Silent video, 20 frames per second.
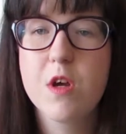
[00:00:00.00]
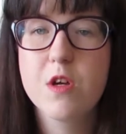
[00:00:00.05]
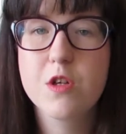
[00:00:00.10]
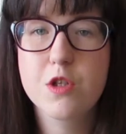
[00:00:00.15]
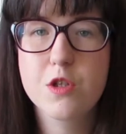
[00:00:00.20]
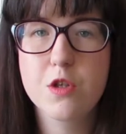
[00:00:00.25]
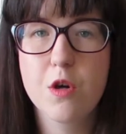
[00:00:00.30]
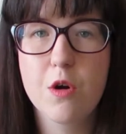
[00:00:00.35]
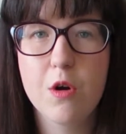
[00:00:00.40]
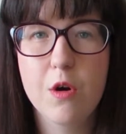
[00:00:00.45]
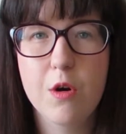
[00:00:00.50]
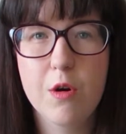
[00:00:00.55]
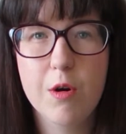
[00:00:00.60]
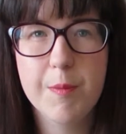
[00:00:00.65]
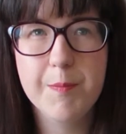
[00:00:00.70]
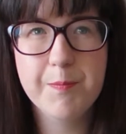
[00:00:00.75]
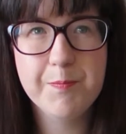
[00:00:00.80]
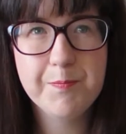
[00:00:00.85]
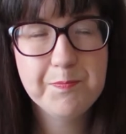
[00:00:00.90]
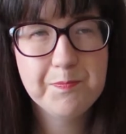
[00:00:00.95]

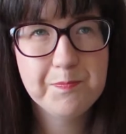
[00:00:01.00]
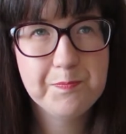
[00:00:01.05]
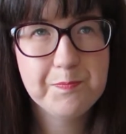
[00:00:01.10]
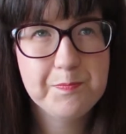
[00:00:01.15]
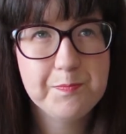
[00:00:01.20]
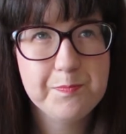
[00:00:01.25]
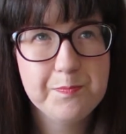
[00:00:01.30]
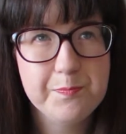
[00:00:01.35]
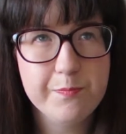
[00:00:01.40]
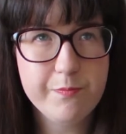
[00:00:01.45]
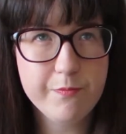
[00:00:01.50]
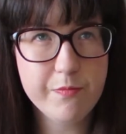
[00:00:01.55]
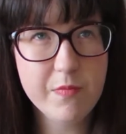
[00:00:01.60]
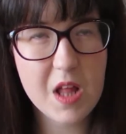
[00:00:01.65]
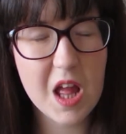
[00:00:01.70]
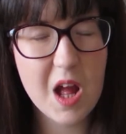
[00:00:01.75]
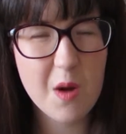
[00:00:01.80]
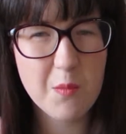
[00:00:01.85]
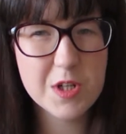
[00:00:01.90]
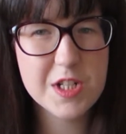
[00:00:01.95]
So
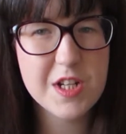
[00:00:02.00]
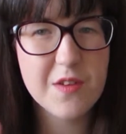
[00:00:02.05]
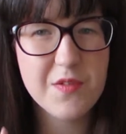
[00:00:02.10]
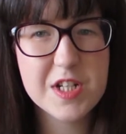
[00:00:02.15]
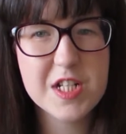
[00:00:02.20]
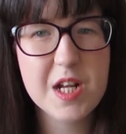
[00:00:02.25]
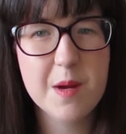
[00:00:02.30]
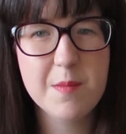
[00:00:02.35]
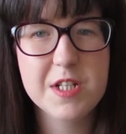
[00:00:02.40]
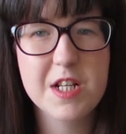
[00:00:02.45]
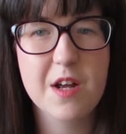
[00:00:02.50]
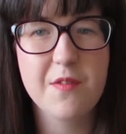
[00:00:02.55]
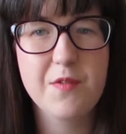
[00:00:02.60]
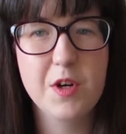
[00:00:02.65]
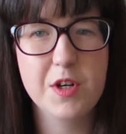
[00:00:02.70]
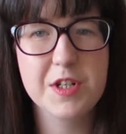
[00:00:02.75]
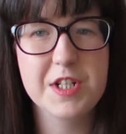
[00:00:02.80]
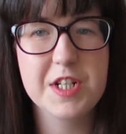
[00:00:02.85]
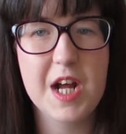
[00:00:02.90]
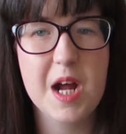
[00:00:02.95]
I would definitely tell myself
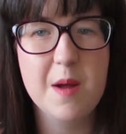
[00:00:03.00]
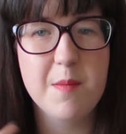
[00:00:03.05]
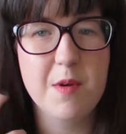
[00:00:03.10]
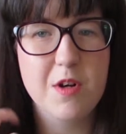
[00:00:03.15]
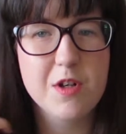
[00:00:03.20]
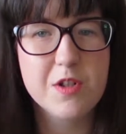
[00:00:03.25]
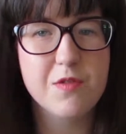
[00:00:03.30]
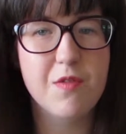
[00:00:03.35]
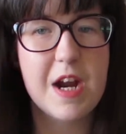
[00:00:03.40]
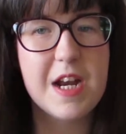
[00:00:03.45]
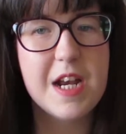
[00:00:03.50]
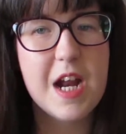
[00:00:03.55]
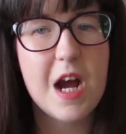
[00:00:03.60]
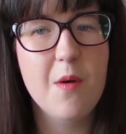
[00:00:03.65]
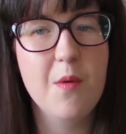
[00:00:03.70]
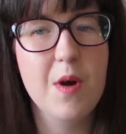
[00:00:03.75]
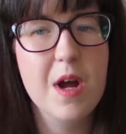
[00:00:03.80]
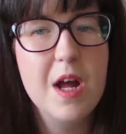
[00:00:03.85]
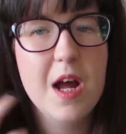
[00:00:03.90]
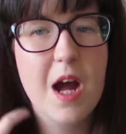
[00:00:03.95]
not to dye, because right
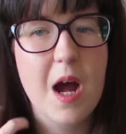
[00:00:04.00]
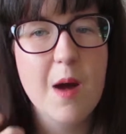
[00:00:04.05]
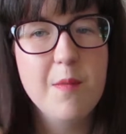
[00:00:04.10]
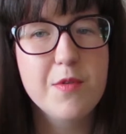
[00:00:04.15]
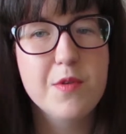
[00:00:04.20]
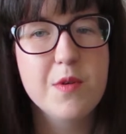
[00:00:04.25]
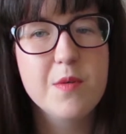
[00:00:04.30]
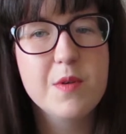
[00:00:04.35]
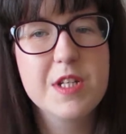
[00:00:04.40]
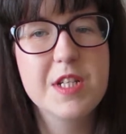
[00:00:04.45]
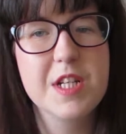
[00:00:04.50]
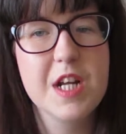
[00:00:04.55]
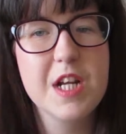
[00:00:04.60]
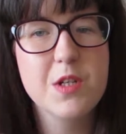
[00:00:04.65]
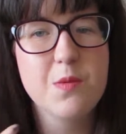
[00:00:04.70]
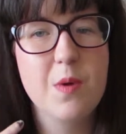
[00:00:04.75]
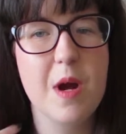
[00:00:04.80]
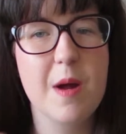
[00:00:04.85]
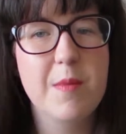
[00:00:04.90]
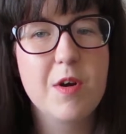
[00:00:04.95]
now I'm through a
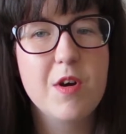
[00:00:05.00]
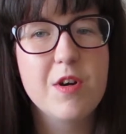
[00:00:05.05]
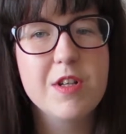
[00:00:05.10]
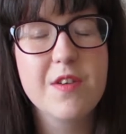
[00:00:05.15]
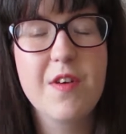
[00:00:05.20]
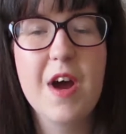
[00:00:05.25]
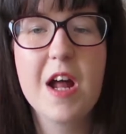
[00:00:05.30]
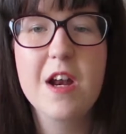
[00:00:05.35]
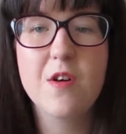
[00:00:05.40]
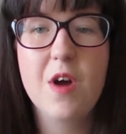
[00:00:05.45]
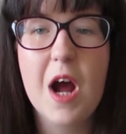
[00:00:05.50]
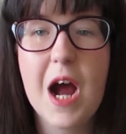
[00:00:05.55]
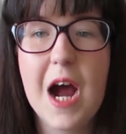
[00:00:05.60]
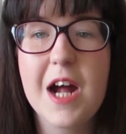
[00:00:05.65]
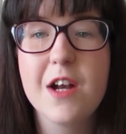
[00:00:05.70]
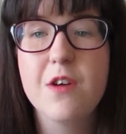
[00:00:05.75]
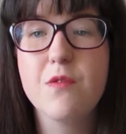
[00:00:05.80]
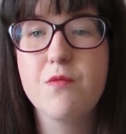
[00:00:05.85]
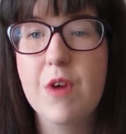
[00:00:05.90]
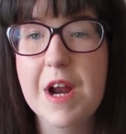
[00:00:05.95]
stage where, because I
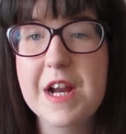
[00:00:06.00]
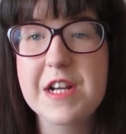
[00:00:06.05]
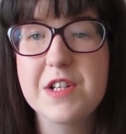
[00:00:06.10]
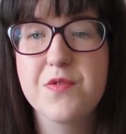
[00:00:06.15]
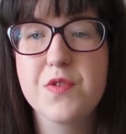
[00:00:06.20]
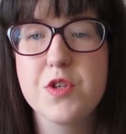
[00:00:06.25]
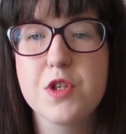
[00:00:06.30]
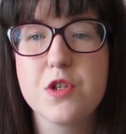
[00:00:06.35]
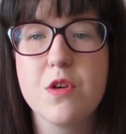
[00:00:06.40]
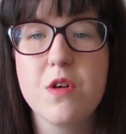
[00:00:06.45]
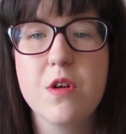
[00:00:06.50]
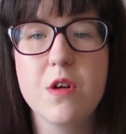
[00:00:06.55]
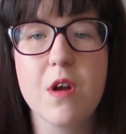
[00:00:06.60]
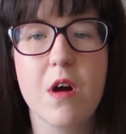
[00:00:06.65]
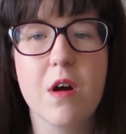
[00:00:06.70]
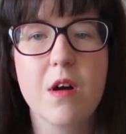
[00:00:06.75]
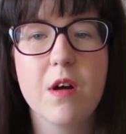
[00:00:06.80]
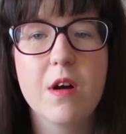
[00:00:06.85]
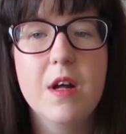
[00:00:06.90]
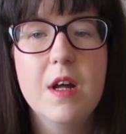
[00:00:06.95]
had it red for so
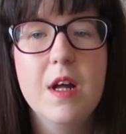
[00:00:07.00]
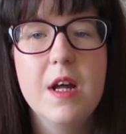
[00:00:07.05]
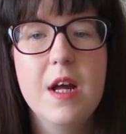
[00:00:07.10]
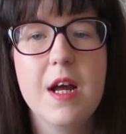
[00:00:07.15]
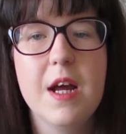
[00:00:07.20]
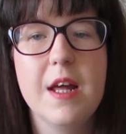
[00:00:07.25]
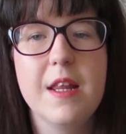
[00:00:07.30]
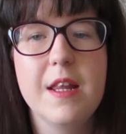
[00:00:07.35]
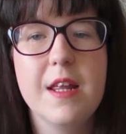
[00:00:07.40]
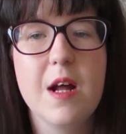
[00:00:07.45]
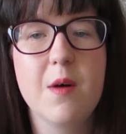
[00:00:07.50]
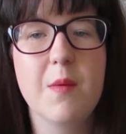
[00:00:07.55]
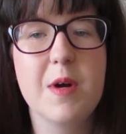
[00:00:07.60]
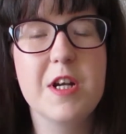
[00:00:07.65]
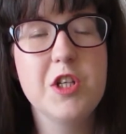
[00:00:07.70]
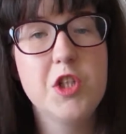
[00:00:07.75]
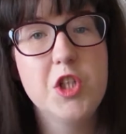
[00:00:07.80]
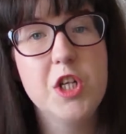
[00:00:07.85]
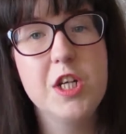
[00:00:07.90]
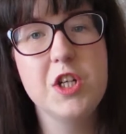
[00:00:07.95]
long, and then I
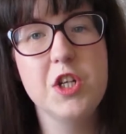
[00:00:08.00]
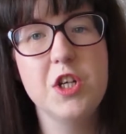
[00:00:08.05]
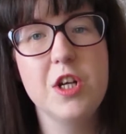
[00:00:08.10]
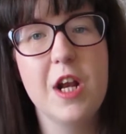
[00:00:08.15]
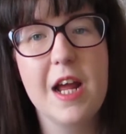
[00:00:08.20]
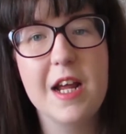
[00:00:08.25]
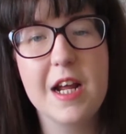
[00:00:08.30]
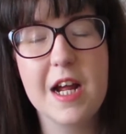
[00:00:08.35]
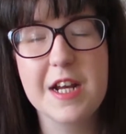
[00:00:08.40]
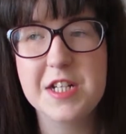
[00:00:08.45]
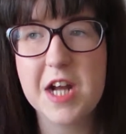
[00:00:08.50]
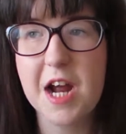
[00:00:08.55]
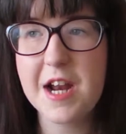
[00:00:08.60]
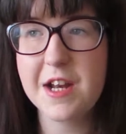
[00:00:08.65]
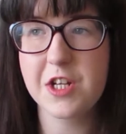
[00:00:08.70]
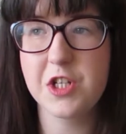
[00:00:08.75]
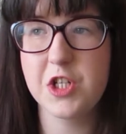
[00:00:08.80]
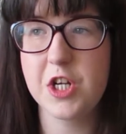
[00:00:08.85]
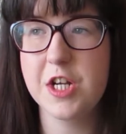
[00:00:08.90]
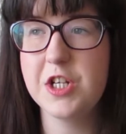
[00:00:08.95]
went I dyed
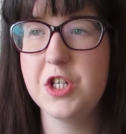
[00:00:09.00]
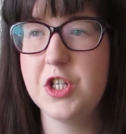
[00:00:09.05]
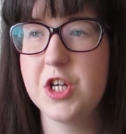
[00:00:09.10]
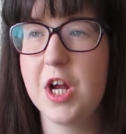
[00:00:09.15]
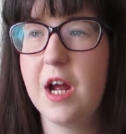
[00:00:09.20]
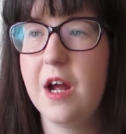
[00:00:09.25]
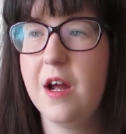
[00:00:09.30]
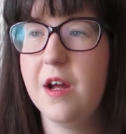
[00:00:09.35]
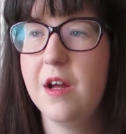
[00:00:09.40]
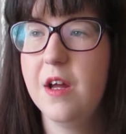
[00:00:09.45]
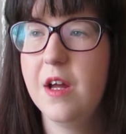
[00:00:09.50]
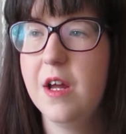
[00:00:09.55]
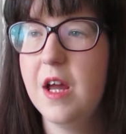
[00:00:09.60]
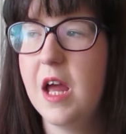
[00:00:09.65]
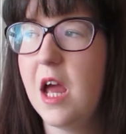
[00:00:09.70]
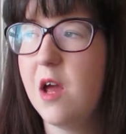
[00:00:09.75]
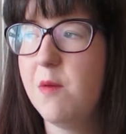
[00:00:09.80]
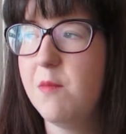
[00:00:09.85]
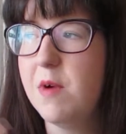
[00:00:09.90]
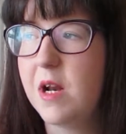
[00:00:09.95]
it ginger,
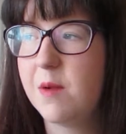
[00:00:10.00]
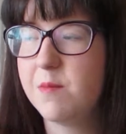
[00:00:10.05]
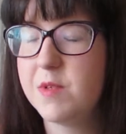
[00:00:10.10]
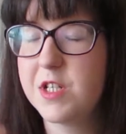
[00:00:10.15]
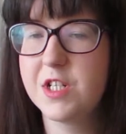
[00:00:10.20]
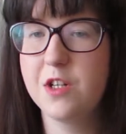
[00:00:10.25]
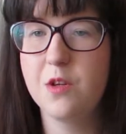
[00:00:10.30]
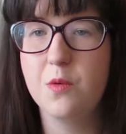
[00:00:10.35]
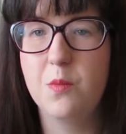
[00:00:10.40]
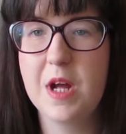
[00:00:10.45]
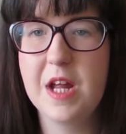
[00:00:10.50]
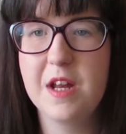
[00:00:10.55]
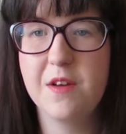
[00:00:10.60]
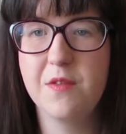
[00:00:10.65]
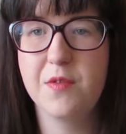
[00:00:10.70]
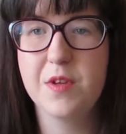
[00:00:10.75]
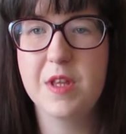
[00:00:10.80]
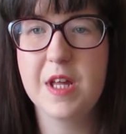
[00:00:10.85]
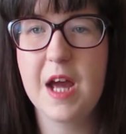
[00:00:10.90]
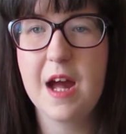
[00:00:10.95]
and I'm still waiting
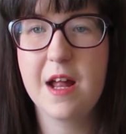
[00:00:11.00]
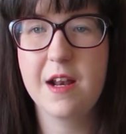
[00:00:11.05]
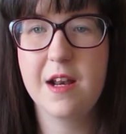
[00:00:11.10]
for the